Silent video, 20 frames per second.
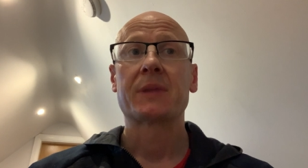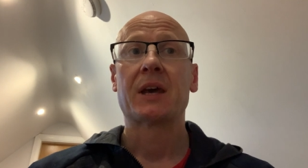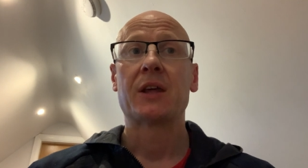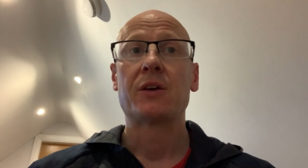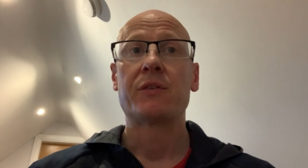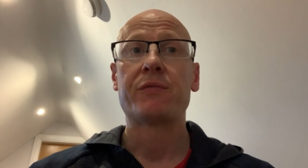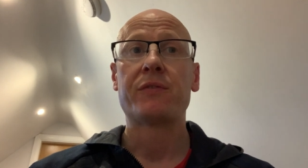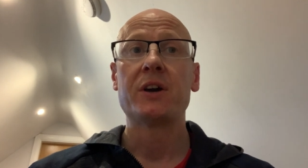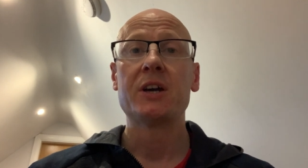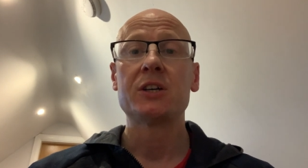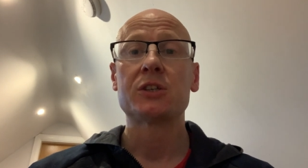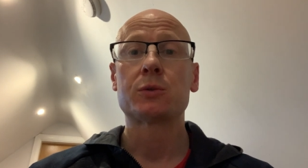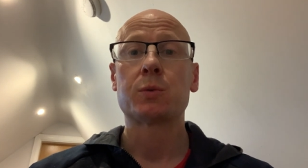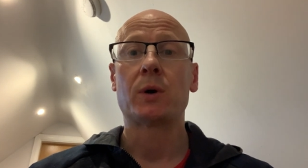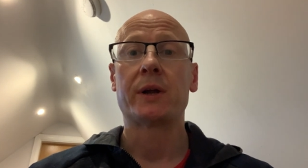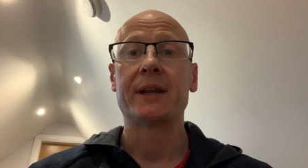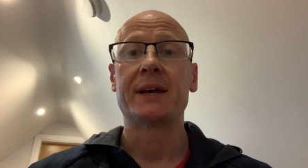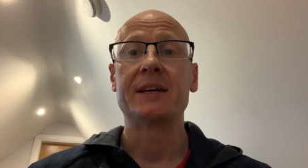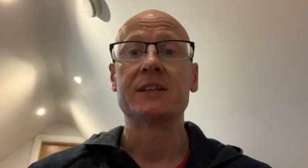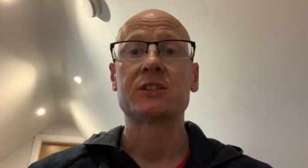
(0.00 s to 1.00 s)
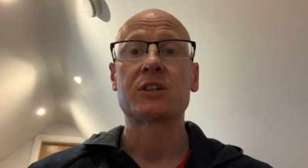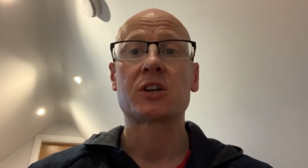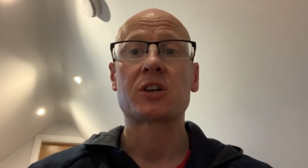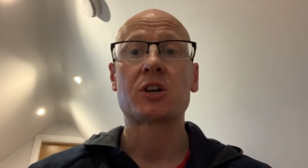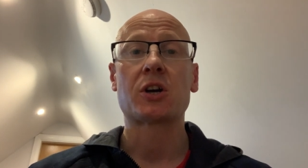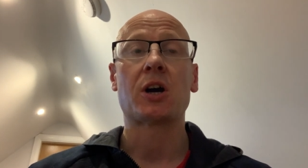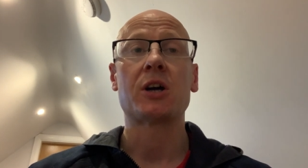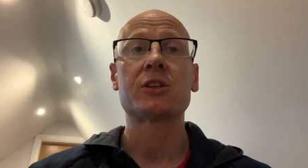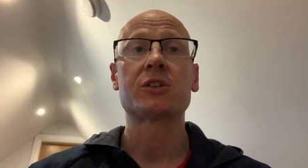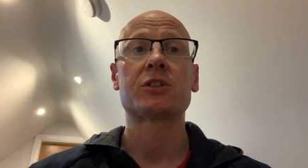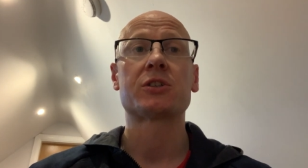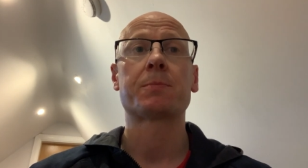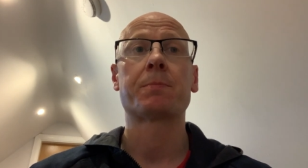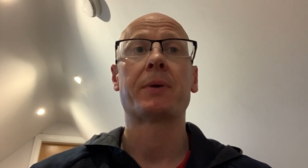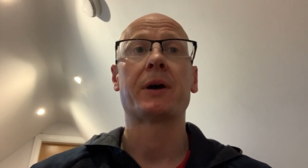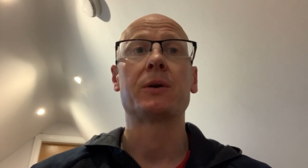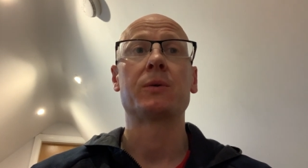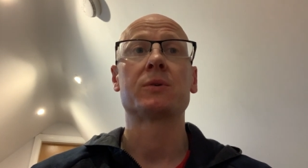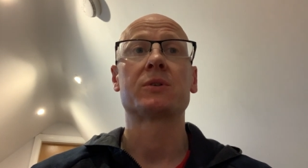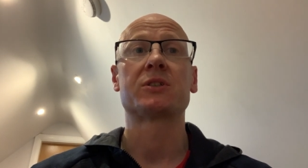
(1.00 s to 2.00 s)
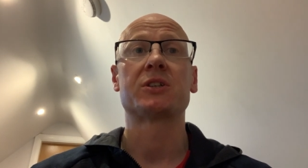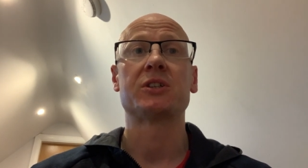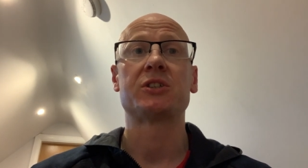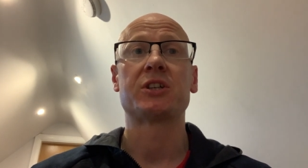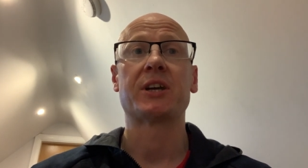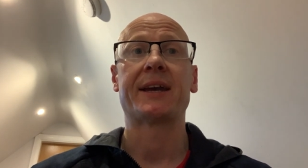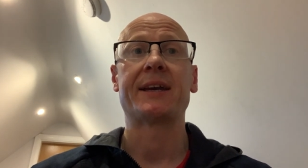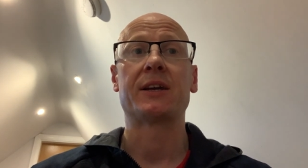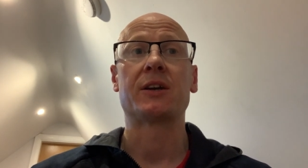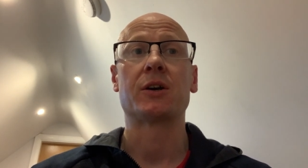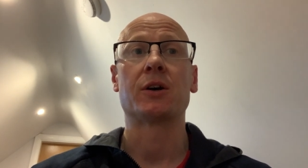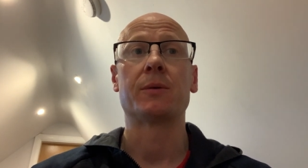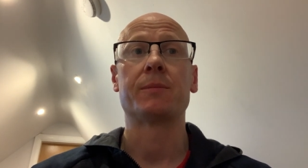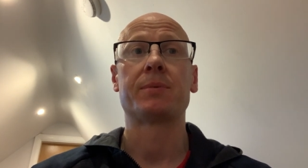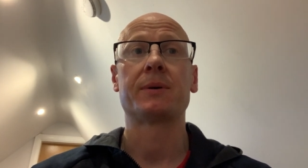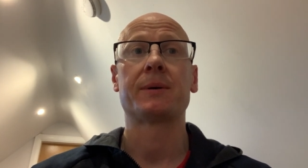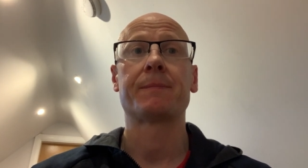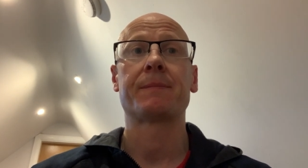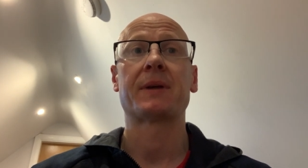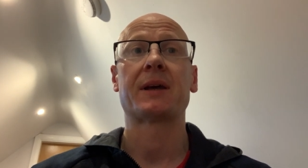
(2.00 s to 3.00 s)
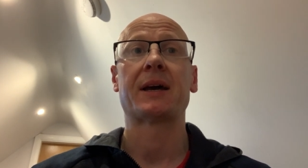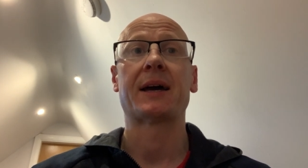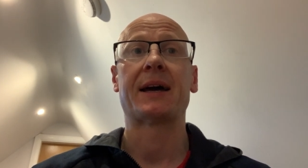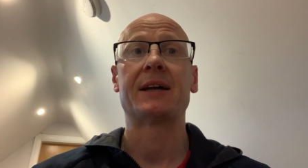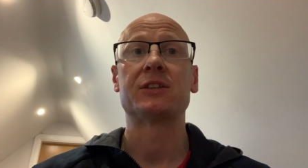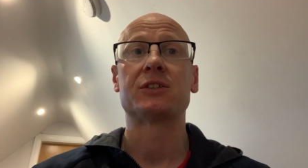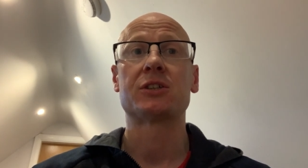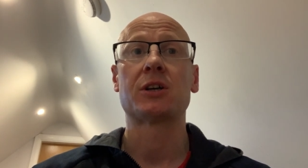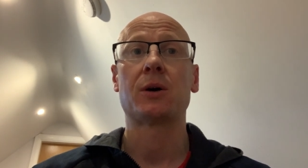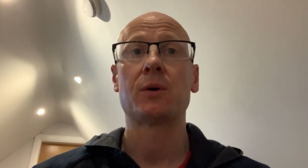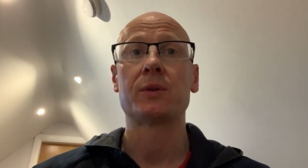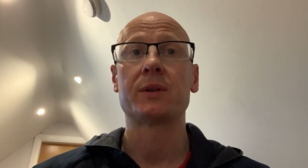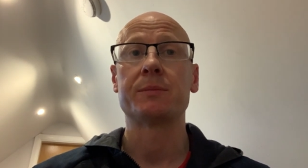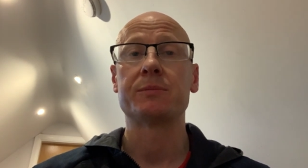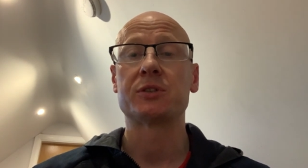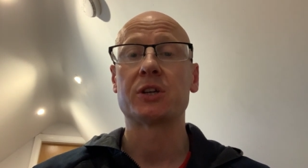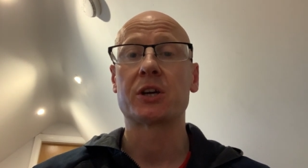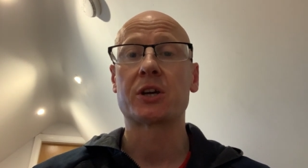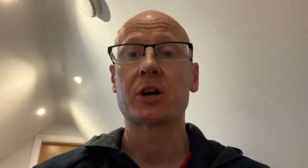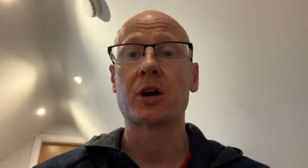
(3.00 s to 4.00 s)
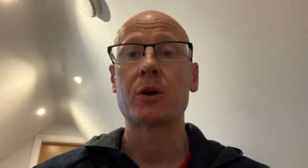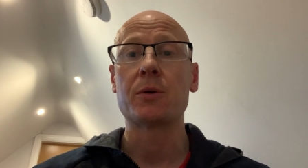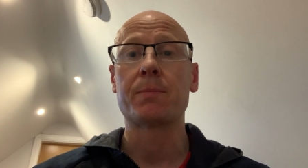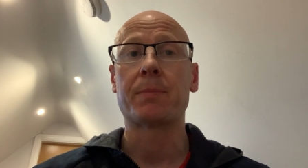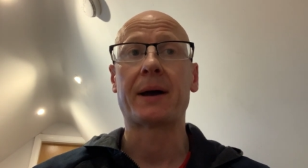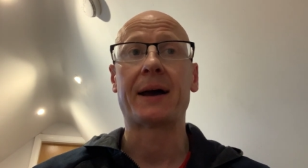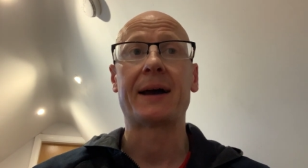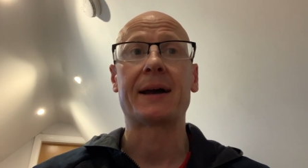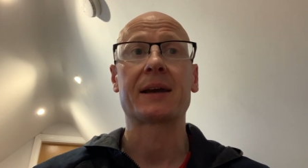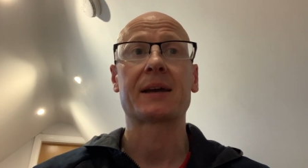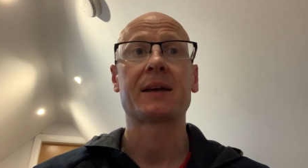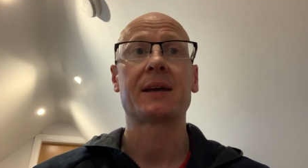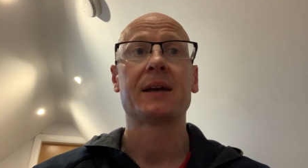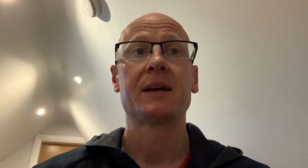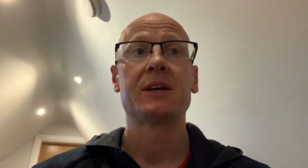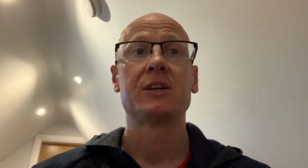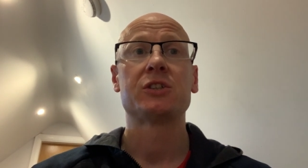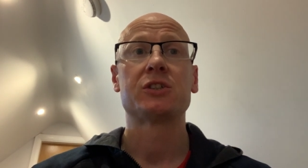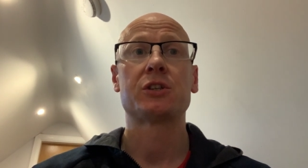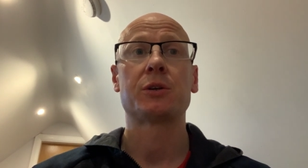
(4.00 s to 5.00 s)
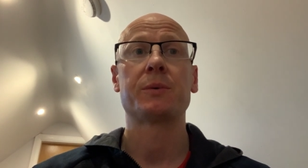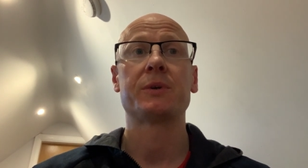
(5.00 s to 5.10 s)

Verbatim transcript: The first one is God spoke to Jacob and told him to go back to